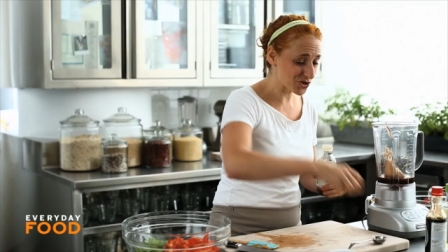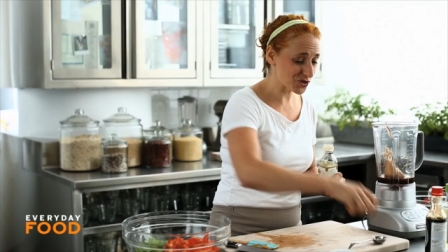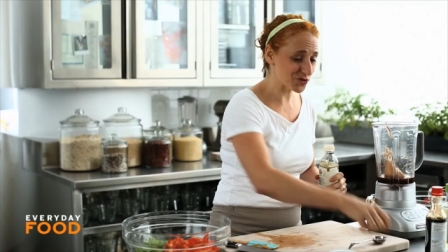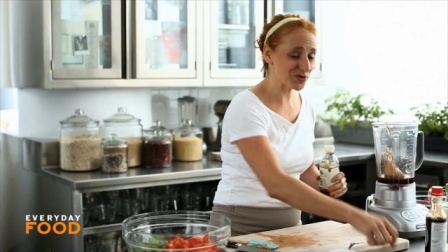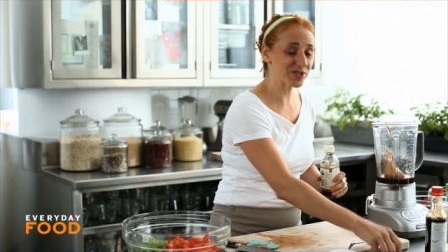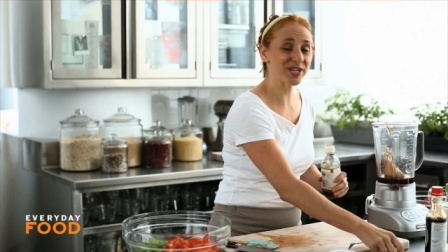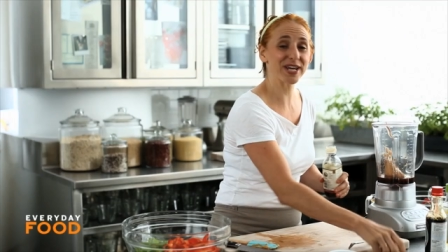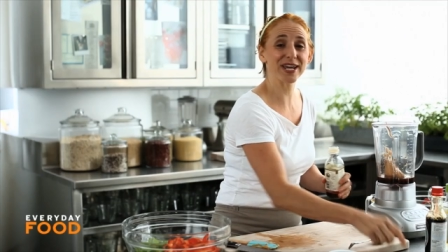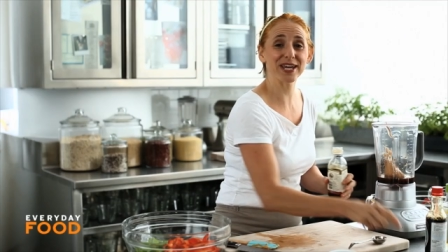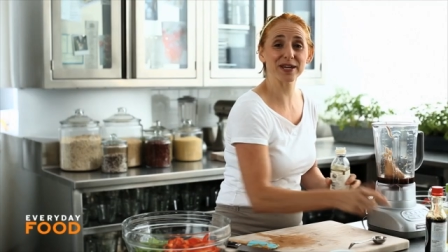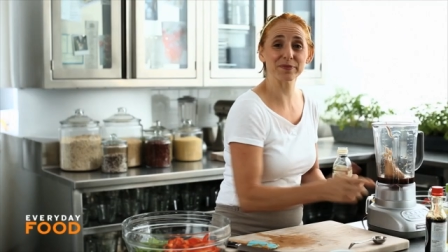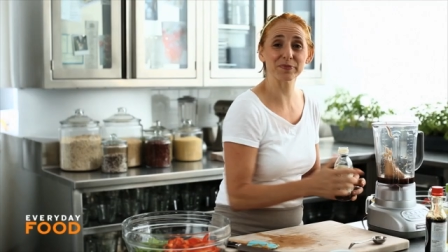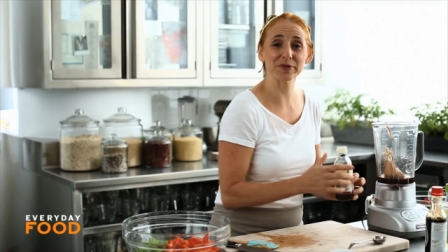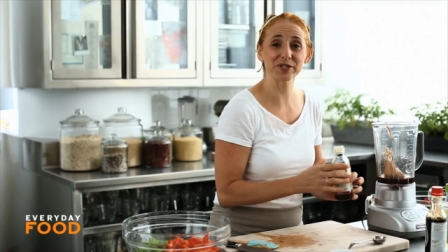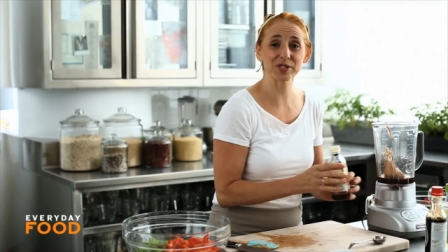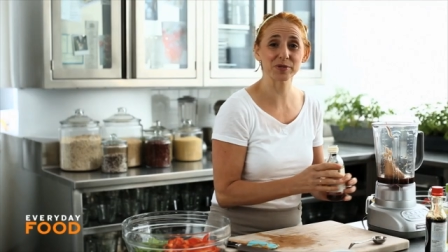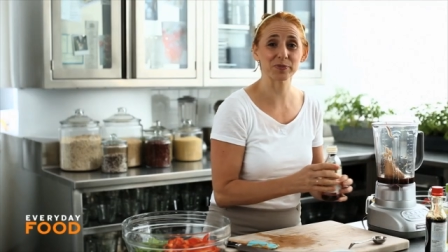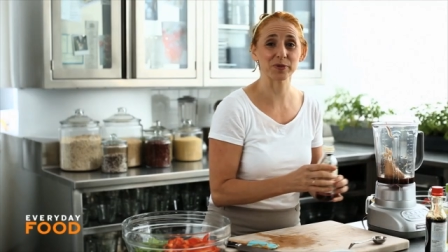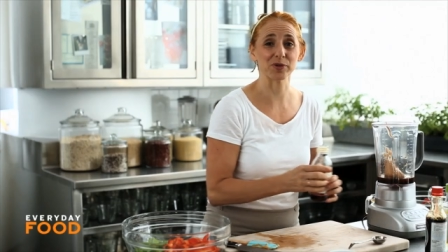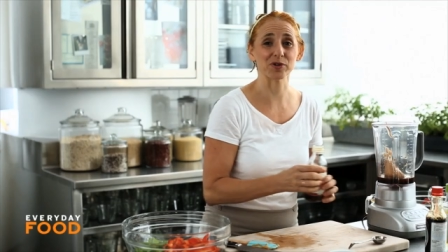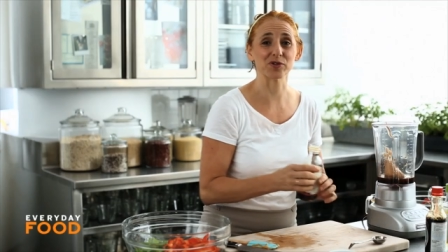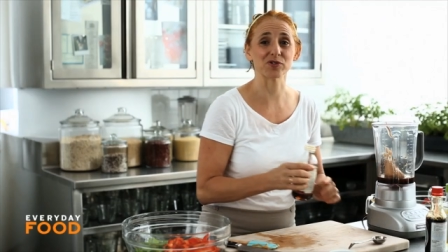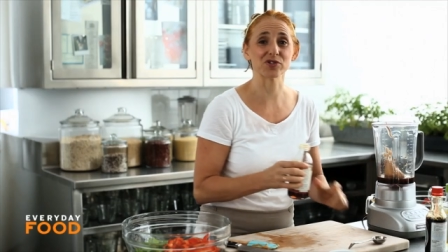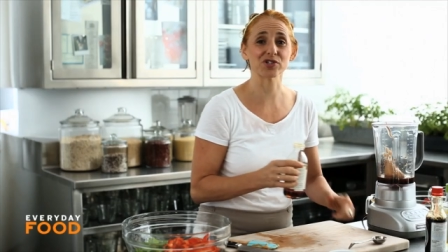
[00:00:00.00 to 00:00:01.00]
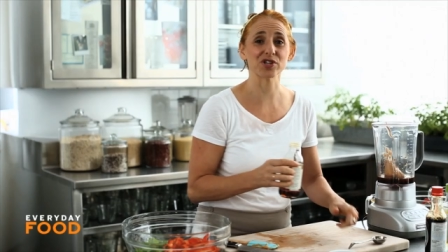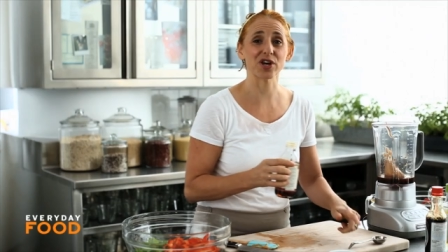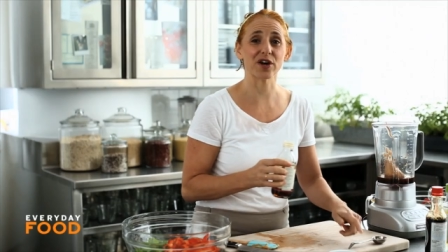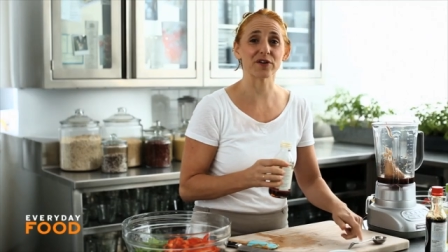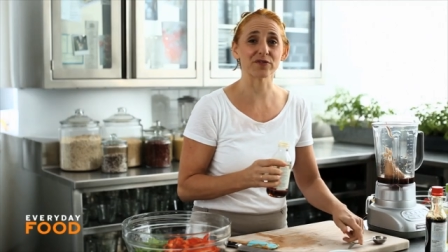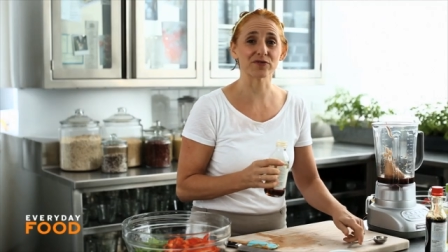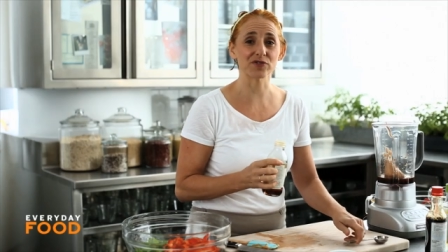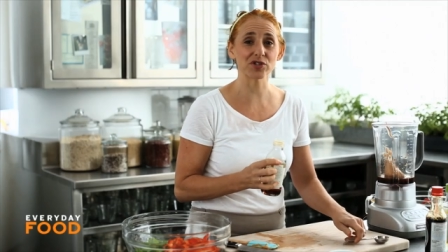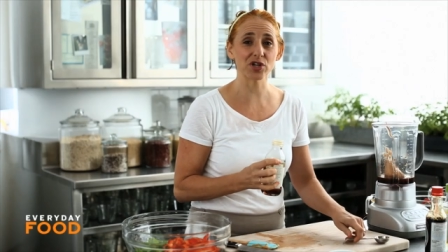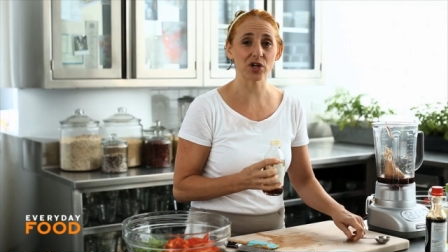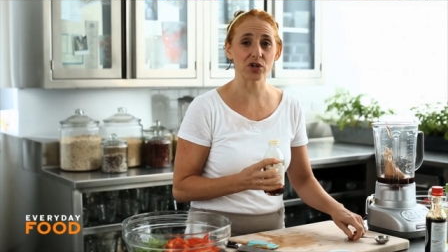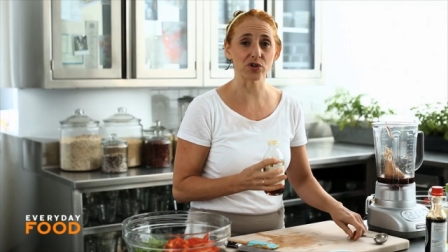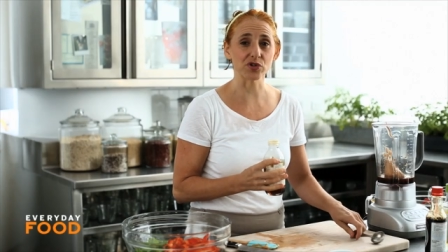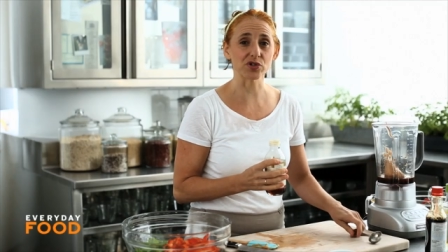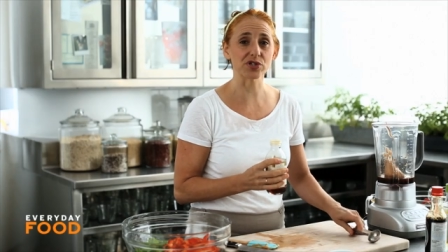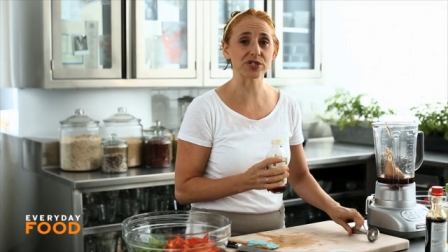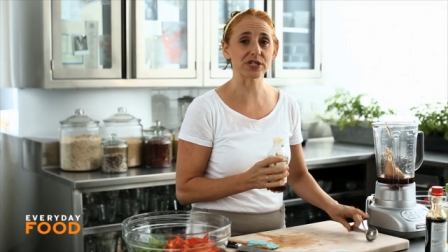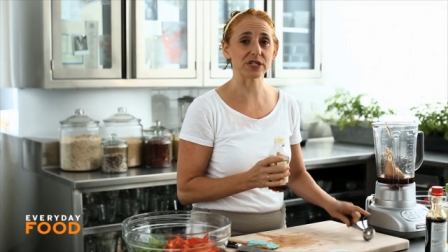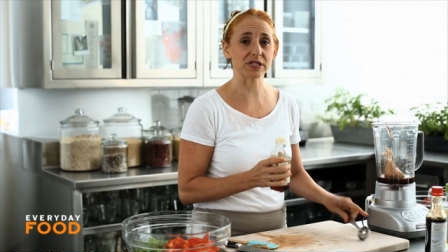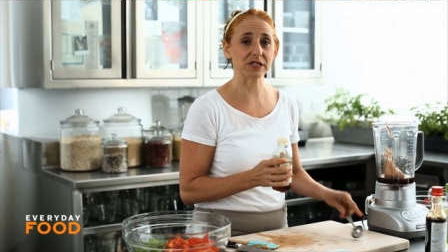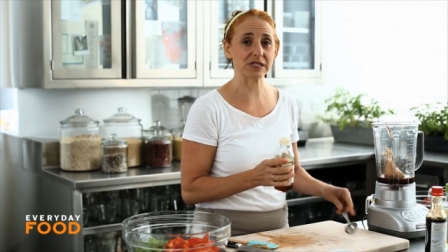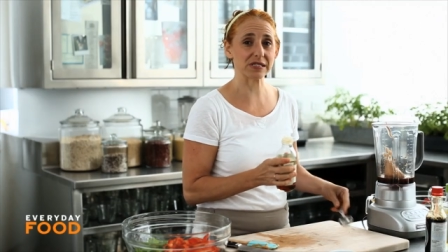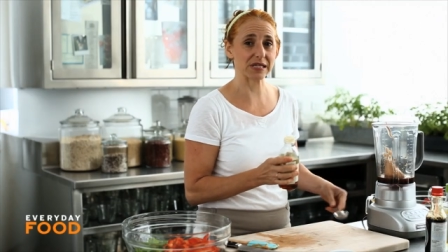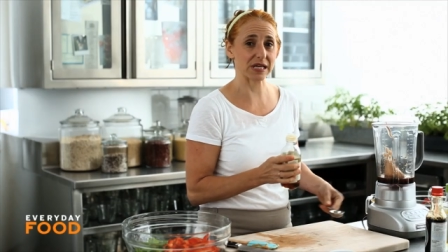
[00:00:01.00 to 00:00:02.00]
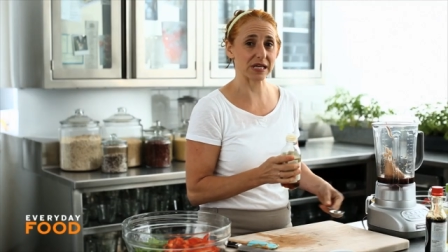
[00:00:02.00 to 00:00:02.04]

2 tablespoons of toasted